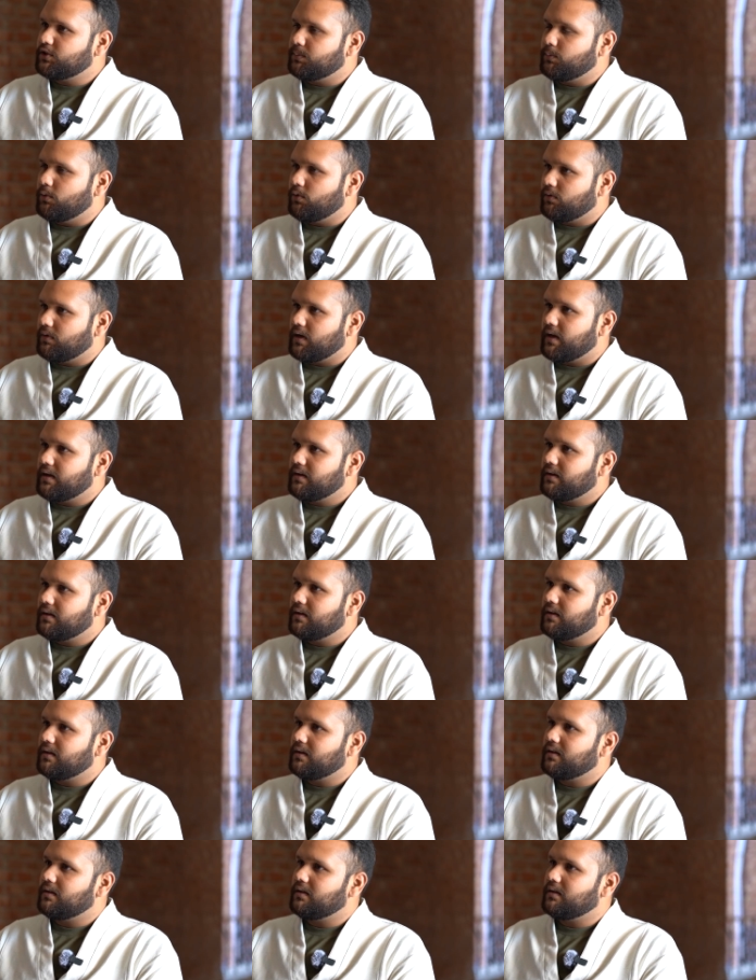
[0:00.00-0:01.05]
look like,
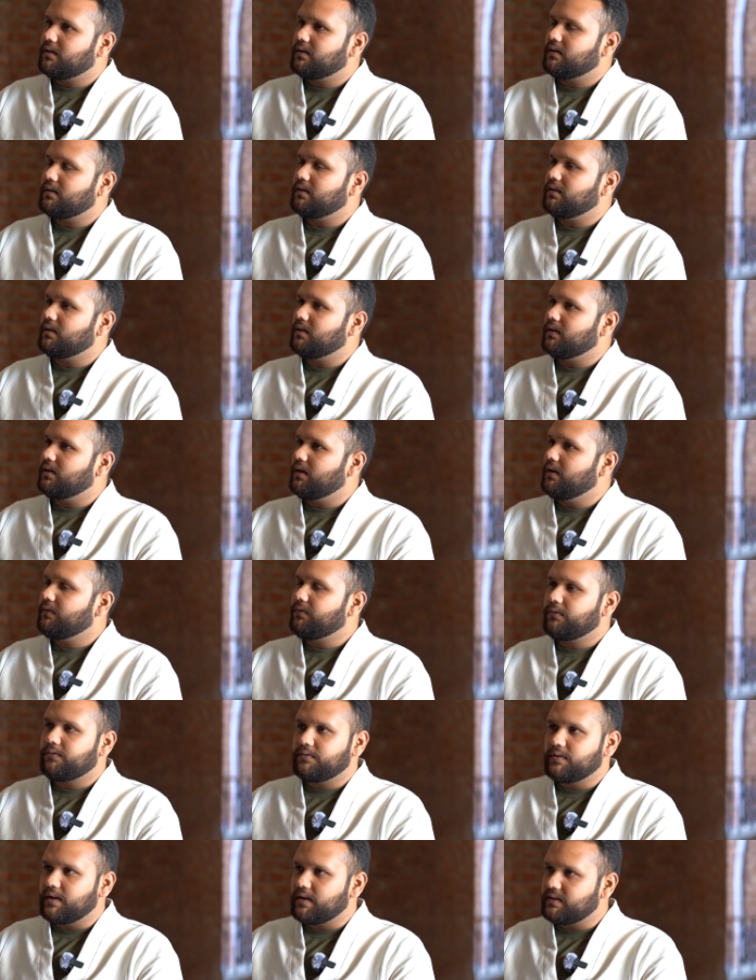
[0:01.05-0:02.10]

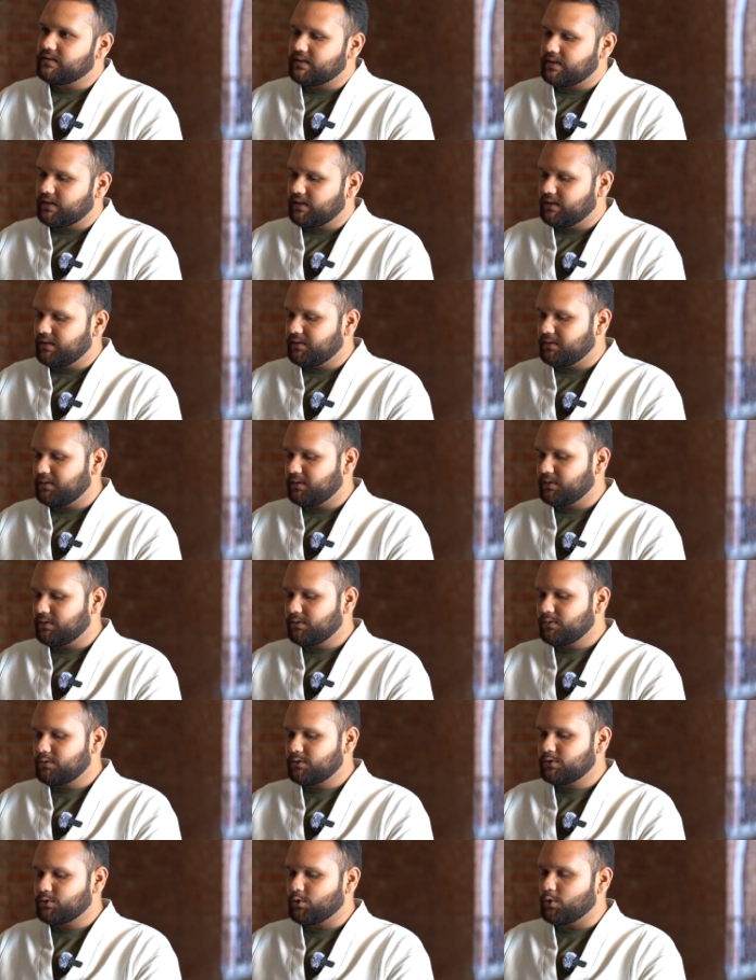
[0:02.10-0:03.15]
if there is any,
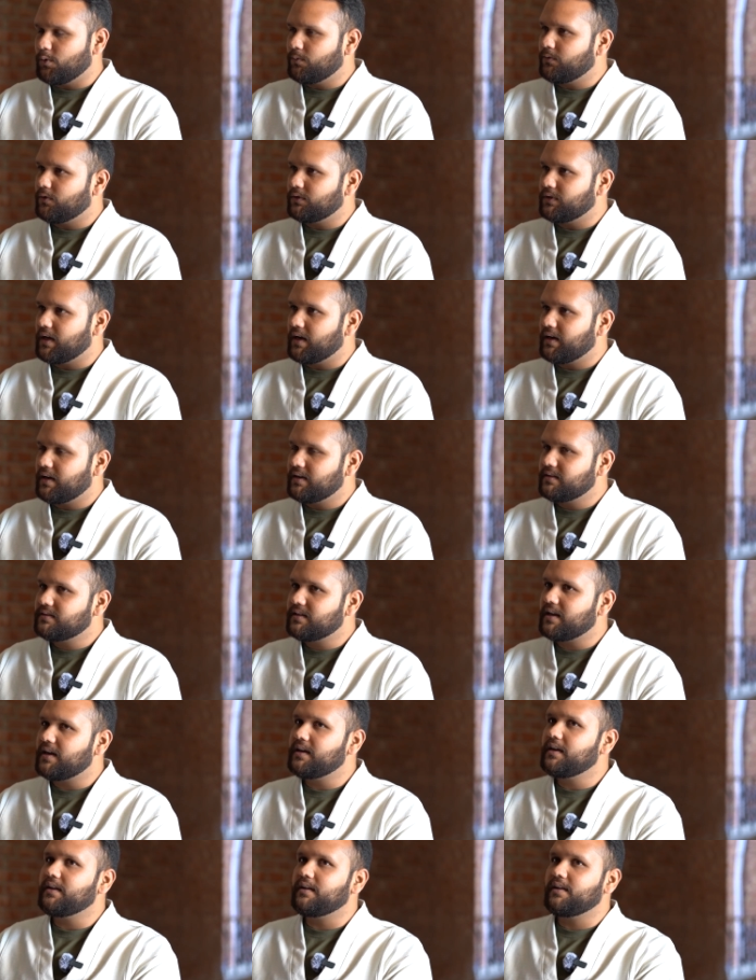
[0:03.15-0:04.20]
scope for that? Is
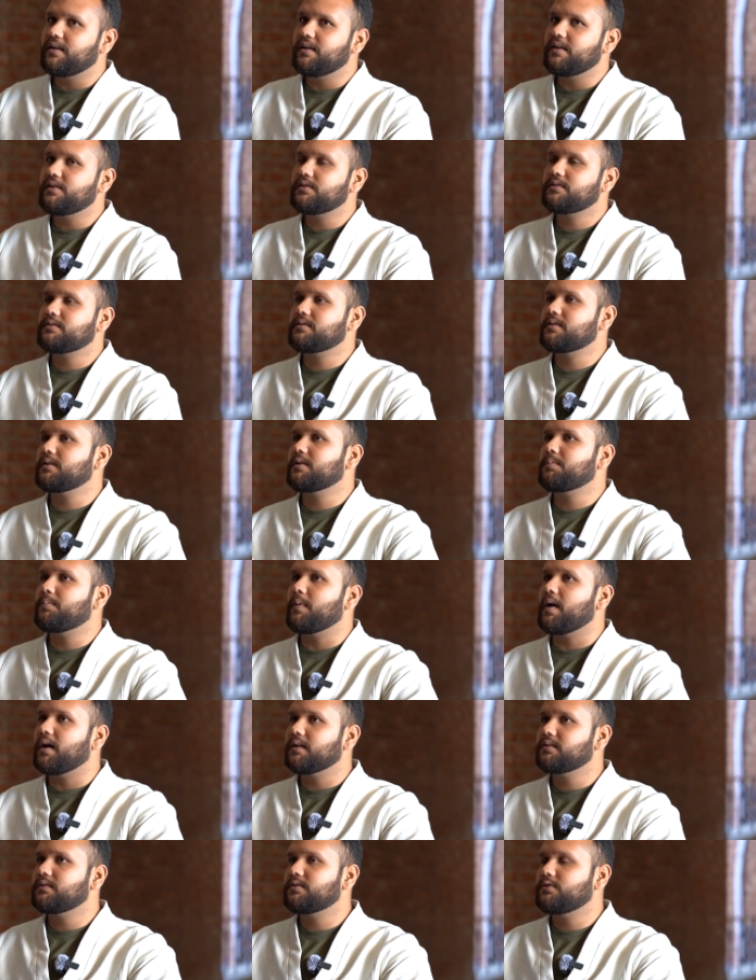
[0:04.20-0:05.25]
there any realistic
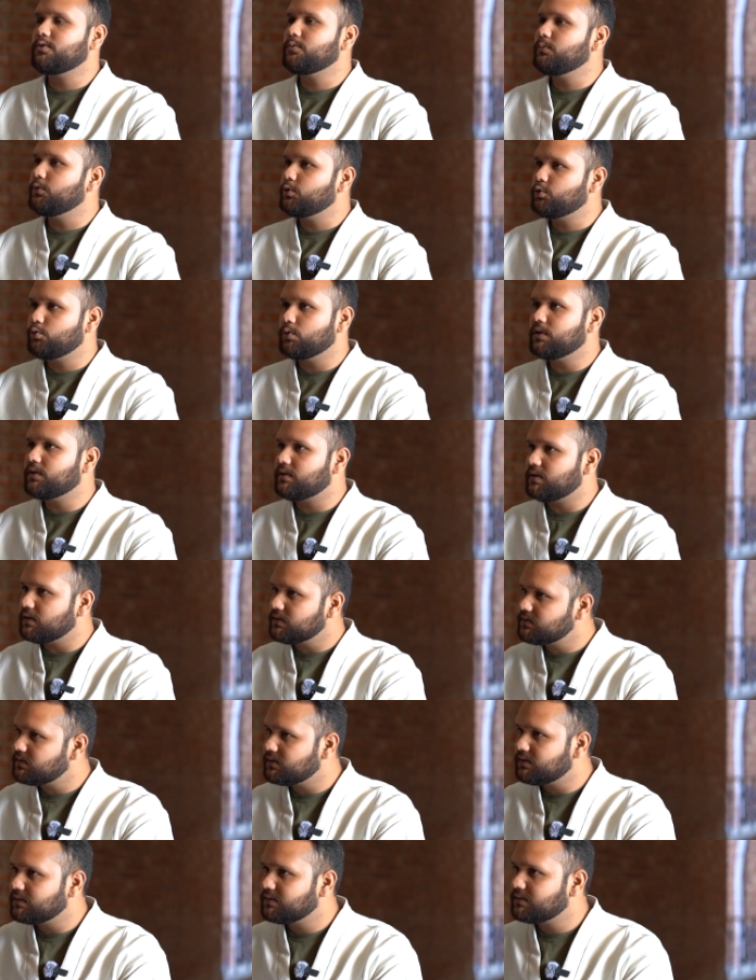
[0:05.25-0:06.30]
path to mutual
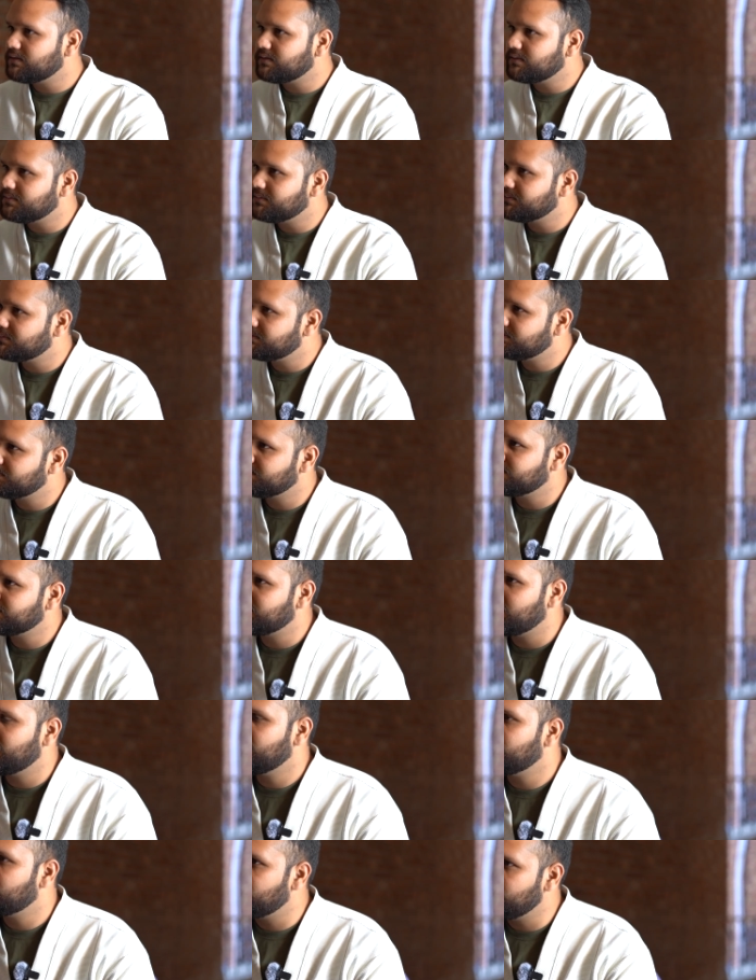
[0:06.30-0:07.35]
trust
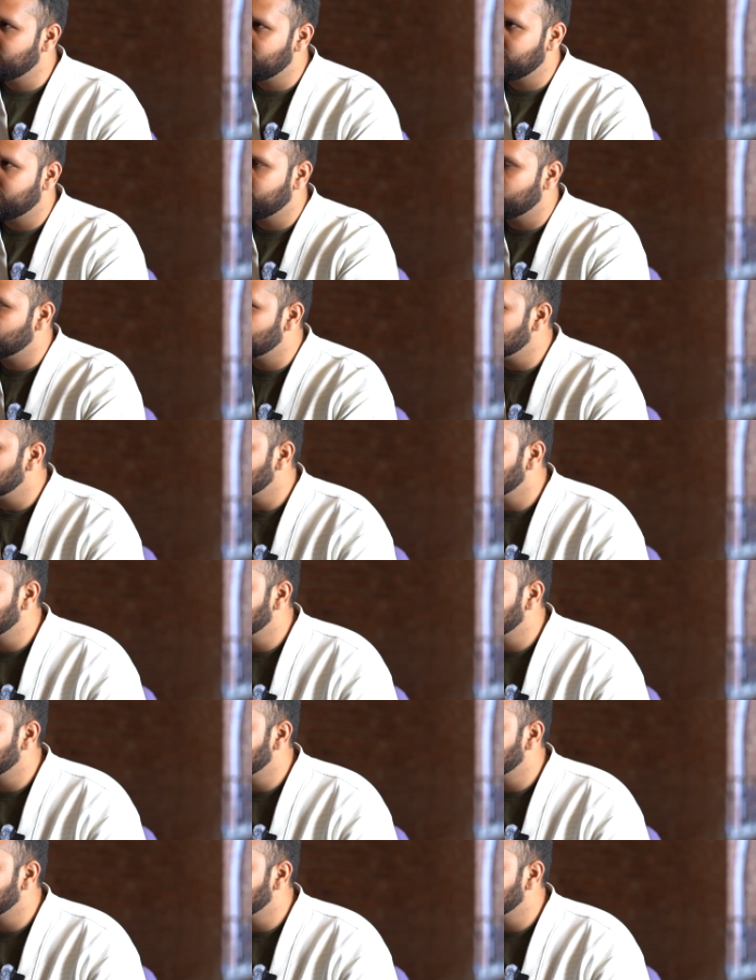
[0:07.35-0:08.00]
in the near future?